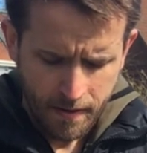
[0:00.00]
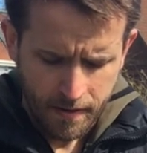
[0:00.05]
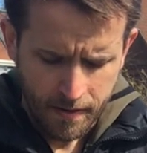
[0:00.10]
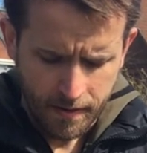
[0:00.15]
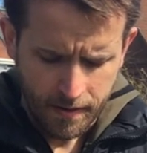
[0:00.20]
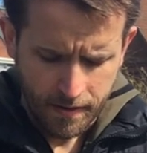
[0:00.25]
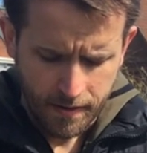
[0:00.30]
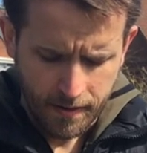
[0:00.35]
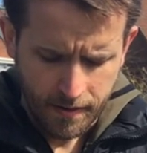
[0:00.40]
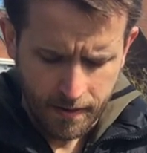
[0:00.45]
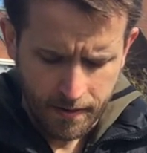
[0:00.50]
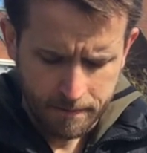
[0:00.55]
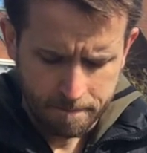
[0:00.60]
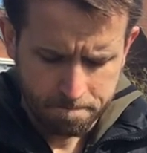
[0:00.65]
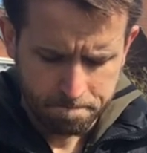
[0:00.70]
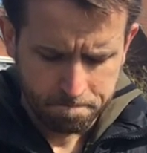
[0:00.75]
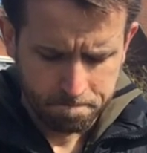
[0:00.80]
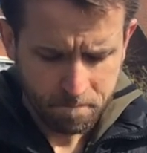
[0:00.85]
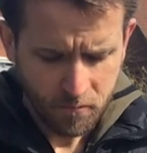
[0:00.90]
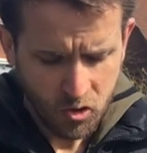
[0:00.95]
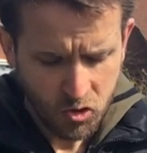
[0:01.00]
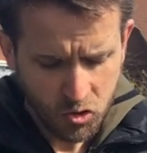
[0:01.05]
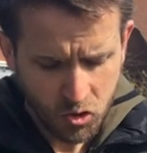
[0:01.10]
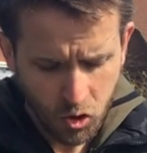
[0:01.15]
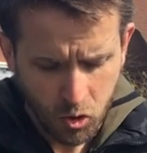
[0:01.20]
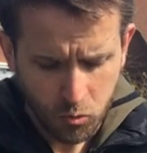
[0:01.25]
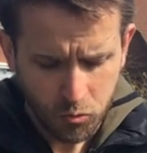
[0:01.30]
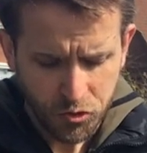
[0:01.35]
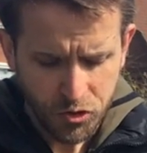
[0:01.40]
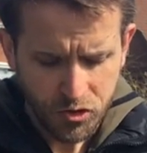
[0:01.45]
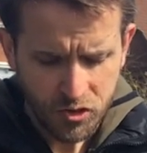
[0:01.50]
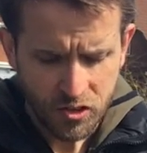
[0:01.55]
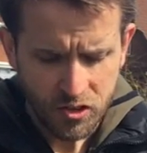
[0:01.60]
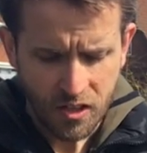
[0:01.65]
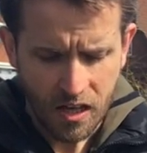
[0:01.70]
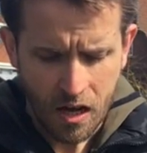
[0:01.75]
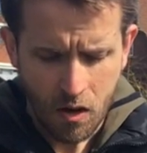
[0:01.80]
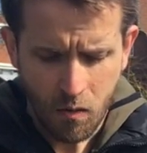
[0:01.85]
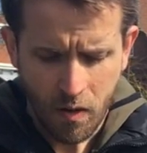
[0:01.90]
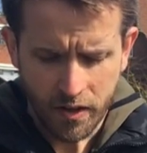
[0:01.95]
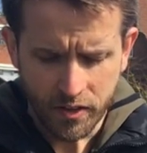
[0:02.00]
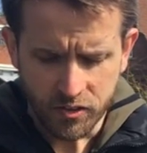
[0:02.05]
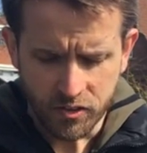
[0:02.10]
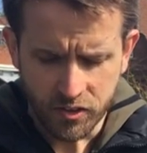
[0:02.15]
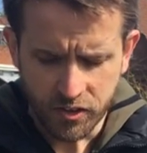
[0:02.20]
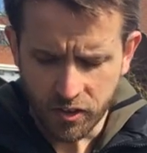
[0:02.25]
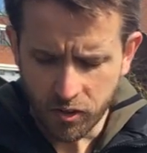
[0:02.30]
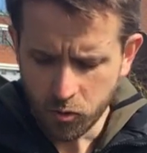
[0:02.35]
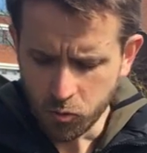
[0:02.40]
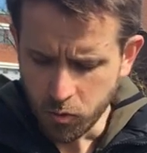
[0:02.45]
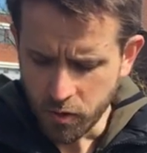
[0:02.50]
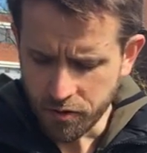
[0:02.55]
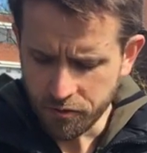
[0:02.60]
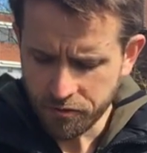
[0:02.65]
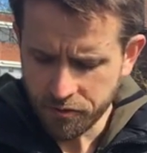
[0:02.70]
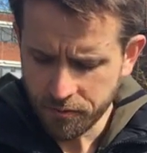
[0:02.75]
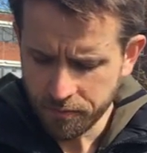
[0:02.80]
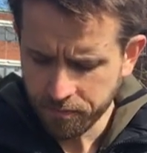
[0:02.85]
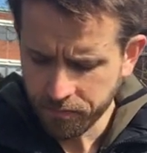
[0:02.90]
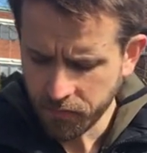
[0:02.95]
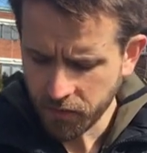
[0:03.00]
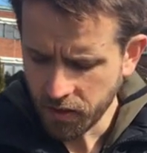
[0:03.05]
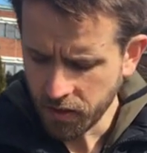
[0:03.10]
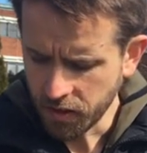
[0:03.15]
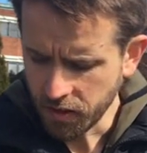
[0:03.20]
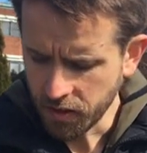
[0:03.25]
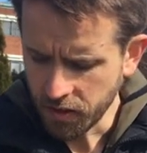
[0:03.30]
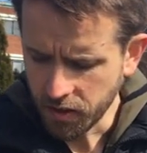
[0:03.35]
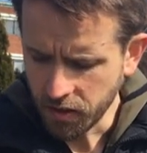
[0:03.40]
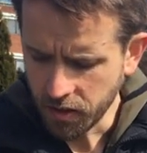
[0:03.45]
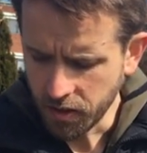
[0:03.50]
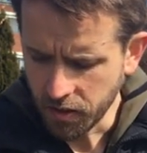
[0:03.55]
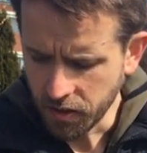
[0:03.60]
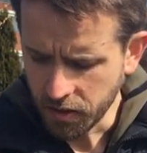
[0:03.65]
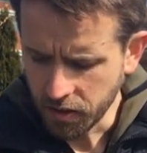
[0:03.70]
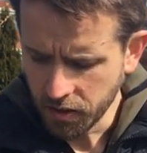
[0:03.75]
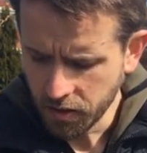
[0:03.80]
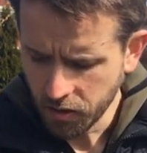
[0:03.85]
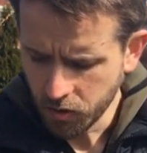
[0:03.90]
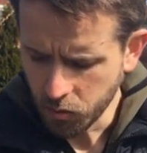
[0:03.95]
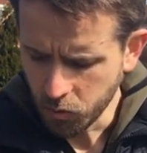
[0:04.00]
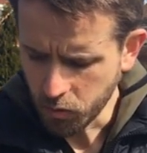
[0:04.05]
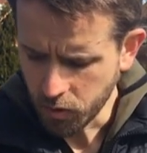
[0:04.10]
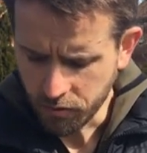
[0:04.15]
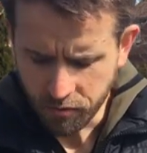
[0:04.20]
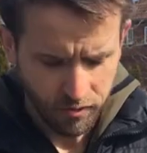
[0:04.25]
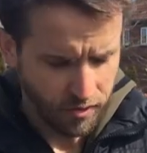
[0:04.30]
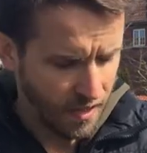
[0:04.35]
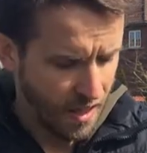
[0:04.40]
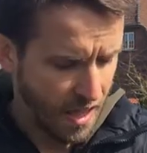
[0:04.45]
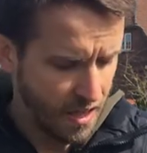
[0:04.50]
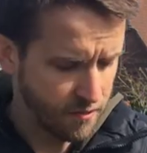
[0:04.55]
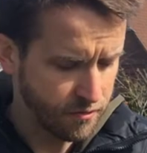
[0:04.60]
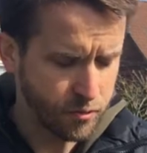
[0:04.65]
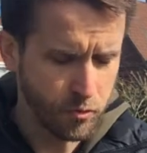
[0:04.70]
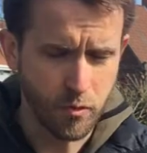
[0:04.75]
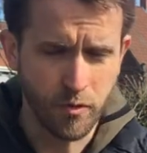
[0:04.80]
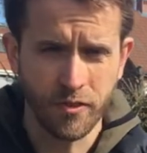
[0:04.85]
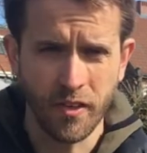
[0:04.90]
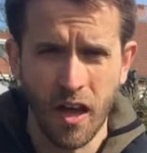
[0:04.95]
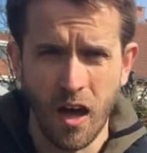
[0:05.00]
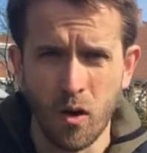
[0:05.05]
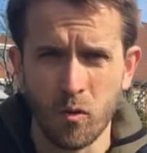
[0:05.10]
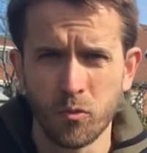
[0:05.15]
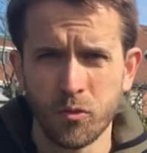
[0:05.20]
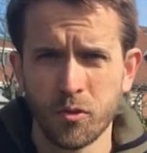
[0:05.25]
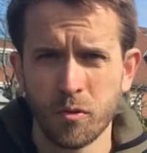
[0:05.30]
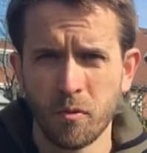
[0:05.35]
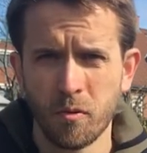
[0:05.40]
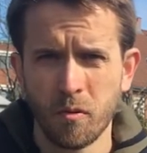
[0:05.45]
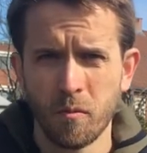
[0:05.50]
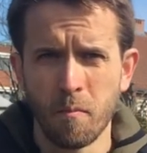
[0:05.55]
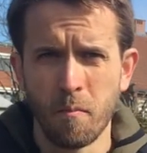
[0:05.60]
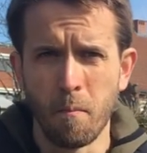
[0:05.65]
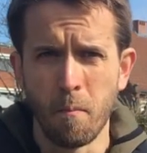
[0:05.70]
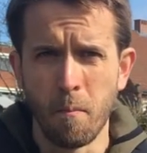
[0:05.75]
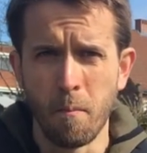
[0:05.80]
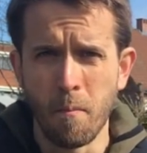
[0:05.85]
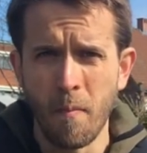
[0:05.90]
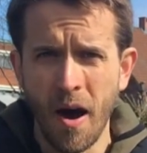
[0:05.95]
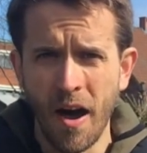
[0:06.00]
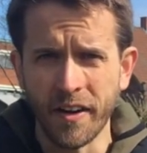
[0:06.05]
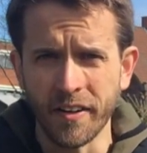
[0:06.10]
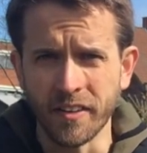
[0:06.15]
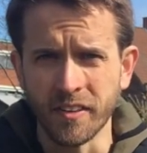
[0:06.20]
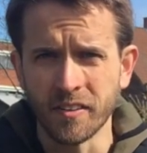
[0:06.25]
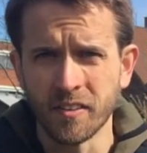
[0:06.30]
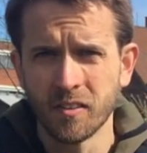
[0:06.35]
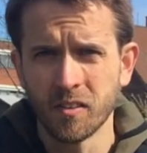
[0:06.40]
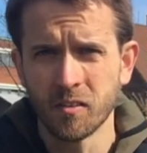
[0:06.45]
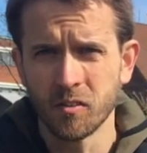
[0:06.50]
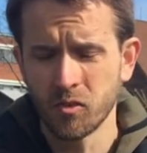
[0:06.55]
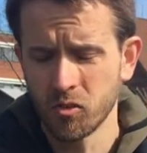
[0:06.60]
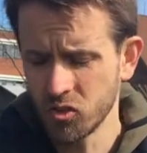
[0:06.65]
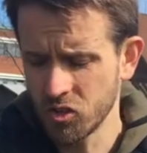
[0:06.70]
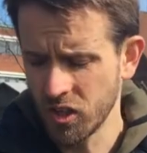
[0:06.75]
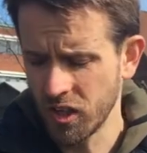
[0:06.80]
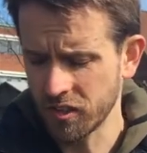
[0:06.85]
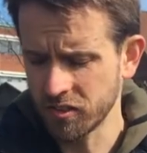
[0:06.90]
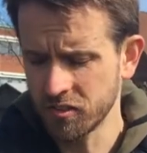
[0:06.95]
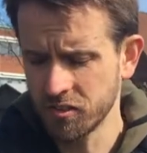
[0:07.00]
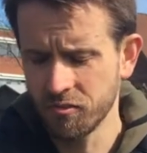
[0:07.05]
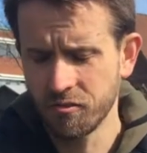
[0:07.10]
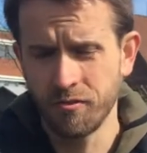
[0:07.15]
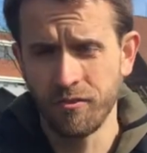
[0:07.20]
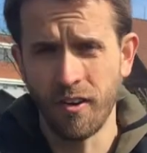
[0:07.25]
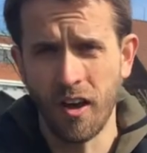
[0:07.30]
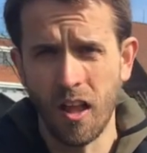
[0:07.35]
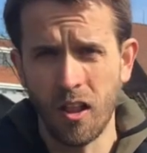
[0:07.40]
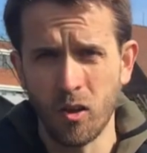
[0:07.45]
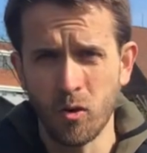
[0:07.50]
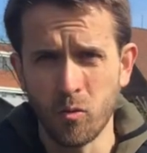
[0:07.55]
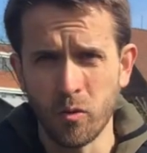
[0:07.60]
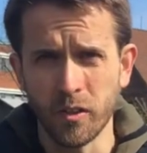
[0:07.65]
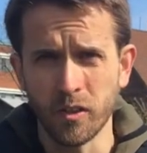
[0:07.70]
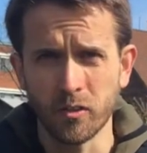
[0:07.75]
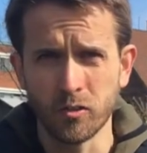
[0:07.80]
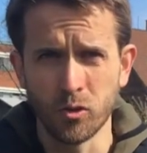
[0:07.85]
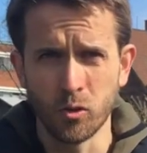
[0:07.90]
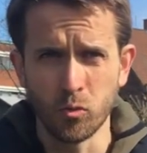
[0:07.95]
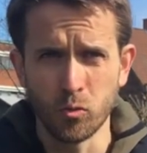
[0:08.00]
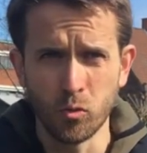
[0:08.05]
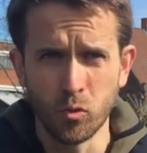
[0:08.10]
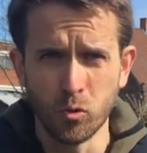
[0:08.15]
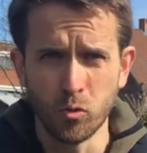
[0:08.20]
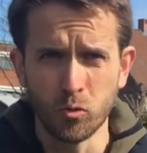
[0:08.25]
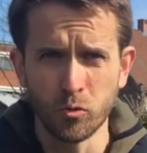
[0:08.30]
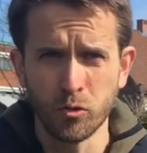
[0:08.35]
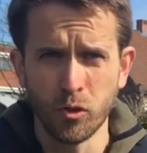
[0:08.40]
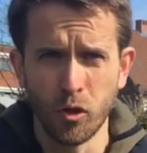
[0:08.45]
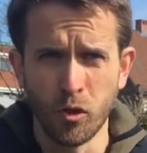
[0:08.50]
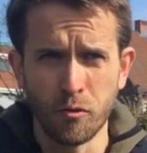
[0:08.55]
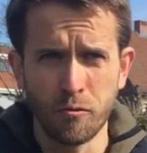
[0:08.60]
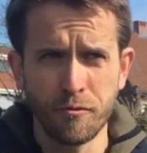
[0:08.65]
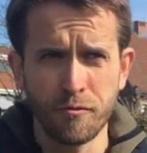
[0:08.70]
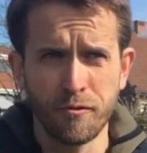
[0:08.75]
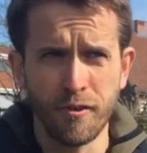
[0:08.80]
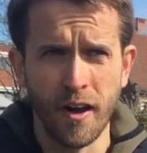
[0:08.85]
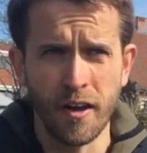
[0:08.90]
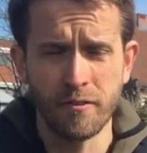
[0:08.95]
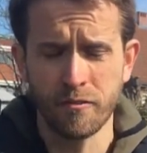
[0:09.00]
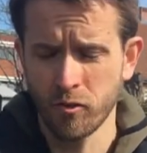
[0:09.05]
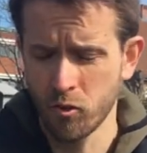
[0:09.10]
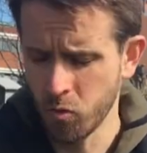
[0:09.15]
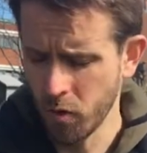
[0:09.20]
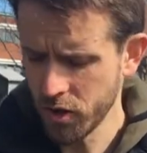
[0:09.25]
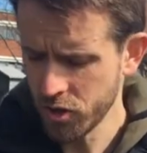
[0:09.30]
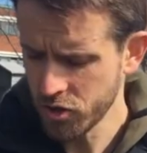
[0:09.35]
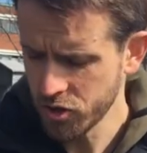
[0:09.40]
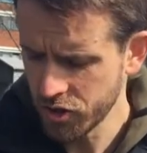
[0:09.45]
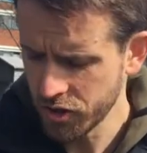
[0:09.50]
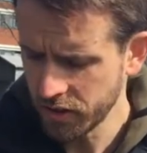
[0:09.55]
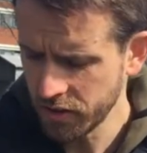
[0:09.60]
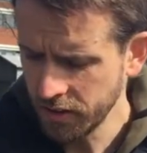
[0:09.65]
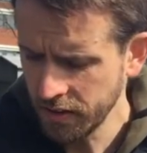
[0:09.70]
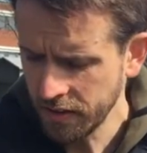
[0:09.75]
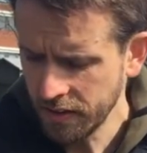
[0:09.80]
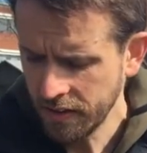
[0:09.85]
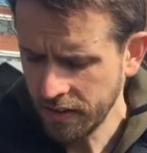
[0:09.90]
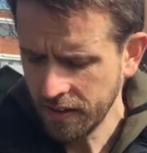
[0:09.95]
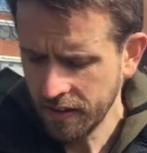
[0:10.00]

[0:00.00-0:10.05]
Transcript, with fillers: Uh, so this is how I deal with uh, with life without money. Just following the rules of five question.